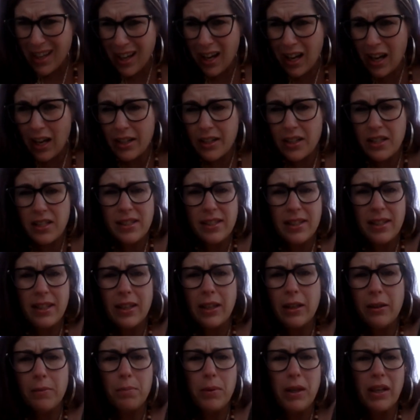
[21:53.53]

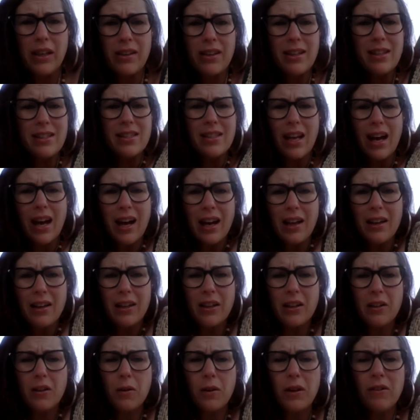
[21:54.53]
Honestly, because,
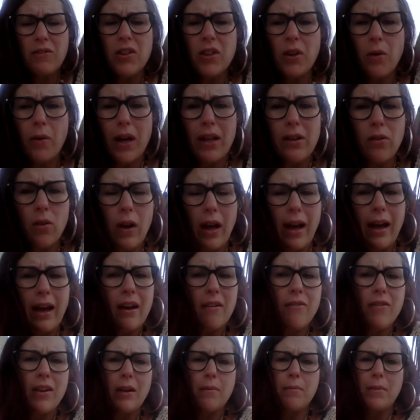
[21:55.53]
you know, even though I don't
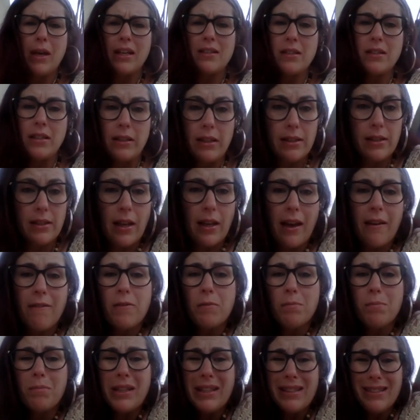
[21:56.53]
have MS, at least I
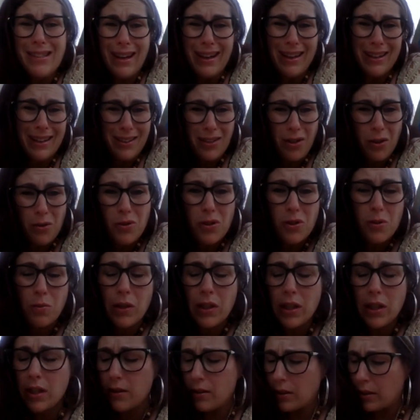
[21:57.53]
haven't been diagnosed
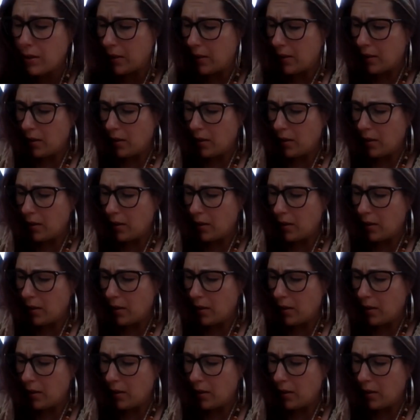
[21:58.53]
with it.